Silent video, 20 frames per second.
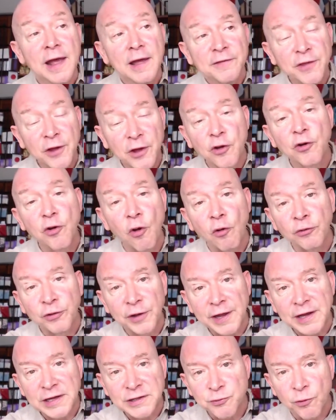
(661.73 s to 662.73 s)
the good old
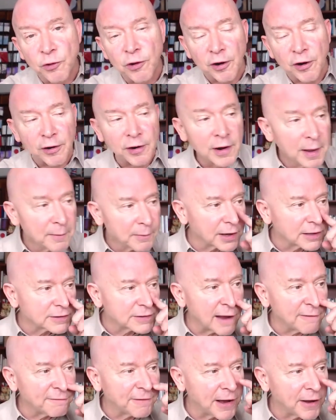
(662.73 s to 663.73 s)
days were. Because
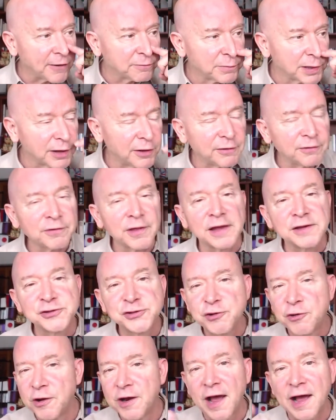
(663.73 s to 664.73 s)
I found, Bill, as
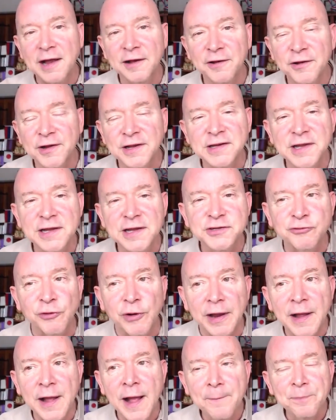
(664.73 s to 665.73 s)
you and I look at
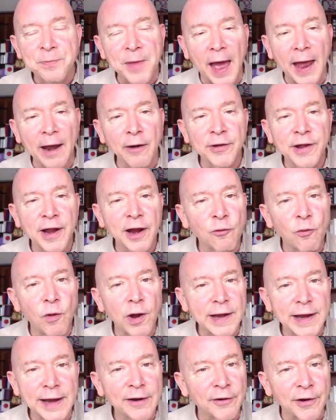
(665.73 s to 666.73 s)
history, I don't care
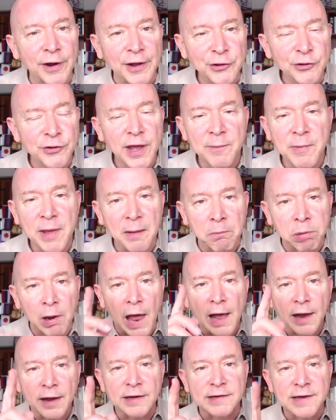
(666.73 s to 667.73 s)
what era. You give me a
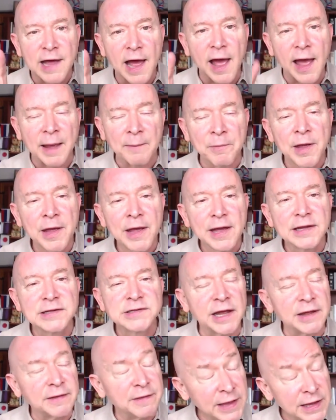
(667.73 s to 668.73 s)
block of time and
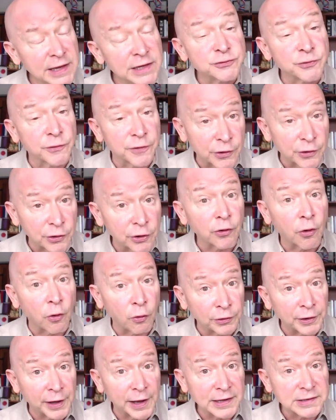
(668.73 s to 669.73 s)
say, these were the good
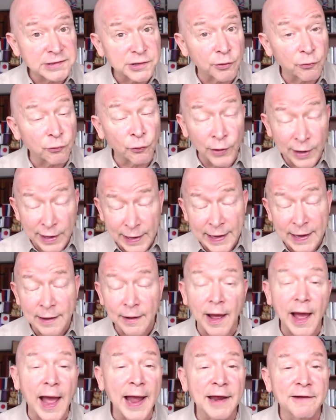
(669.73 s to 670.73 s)
old days. Really?
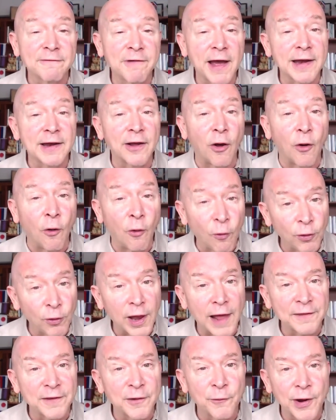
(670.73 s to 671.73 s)
I could find a whole
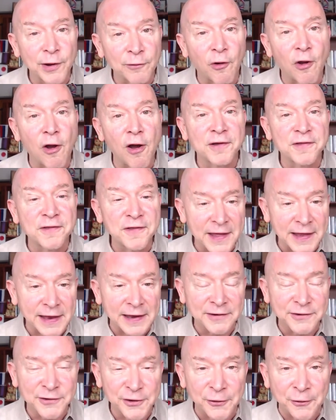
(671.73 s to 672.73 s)
lot that went wrong
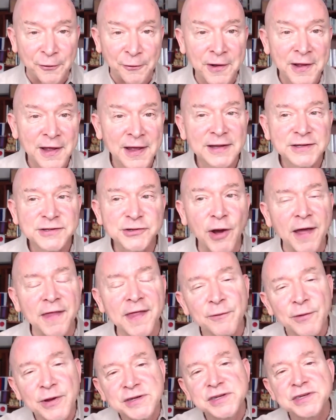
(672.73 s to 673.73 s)
then, too. So I
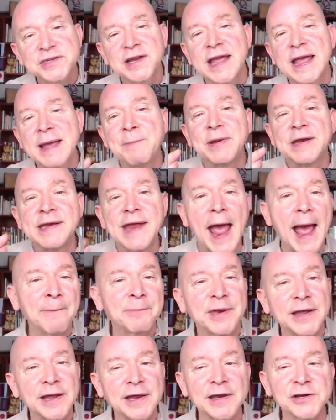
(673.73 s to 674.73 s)
think we just keep
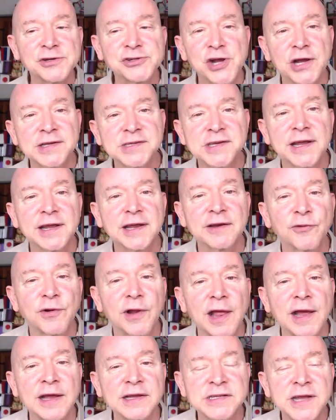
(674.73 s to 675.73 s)
adapting and adjusting and
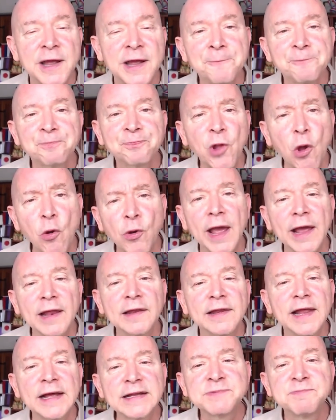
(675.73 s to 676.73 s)
realize, okay,
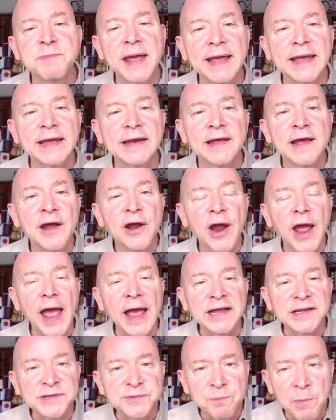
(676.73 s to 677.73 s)
let's make it
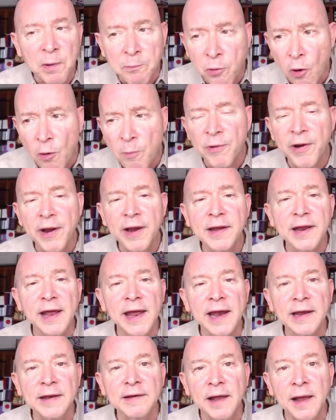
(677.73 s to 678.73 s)
as appropriate
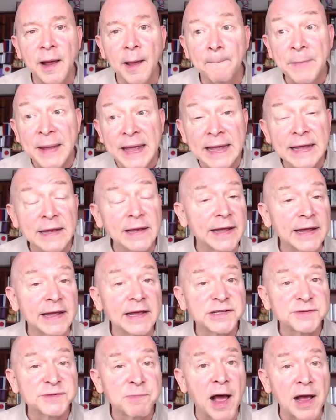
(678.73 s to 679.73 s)
and appealing
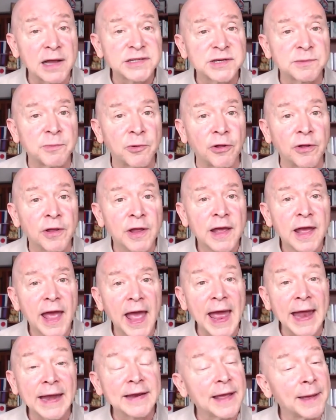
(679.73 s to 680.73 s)
as possible
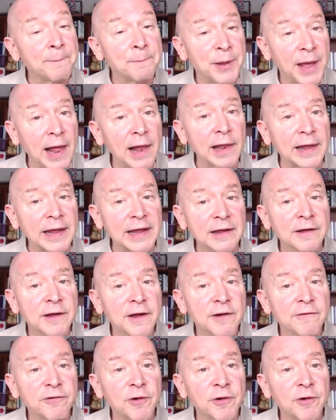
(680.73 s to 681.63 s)
and compelling for